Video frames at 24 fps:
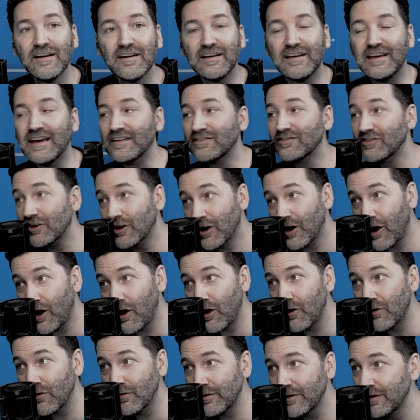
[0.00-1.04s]
get the
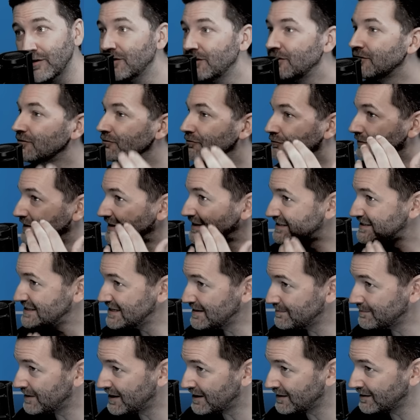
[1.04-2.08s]
code,
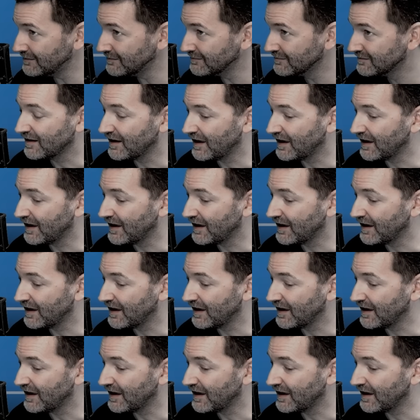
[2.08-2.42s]
redeem it,